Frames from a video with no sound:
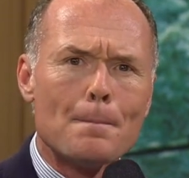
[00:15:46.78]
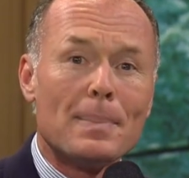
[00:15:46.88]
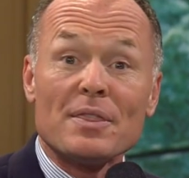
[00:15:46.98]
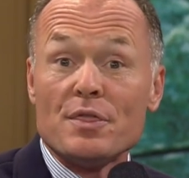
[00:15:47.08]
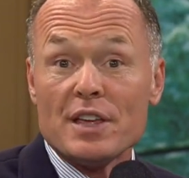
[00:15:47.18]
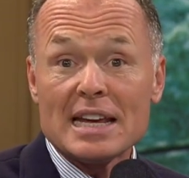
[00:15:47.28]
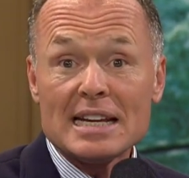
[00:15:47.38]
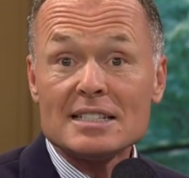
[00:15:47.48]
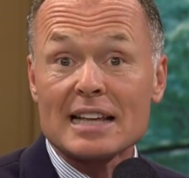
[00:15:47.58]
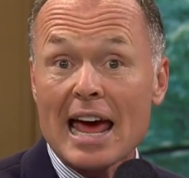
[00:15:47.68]
But
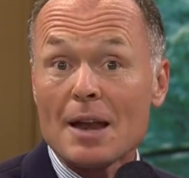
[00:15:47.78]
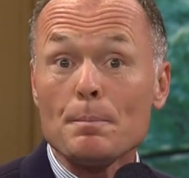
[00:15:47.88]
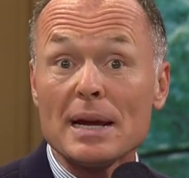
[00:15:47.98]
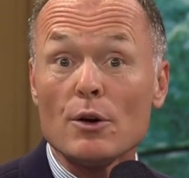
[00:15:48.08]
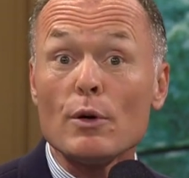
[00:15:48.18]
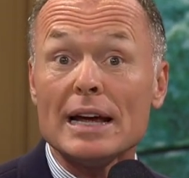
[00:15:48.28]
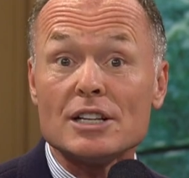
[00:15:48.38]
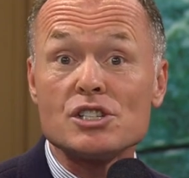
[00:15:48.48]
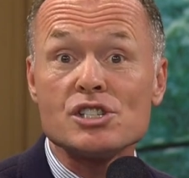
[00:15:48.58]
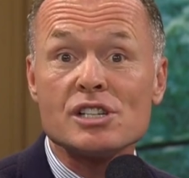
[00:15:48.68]
these can be rich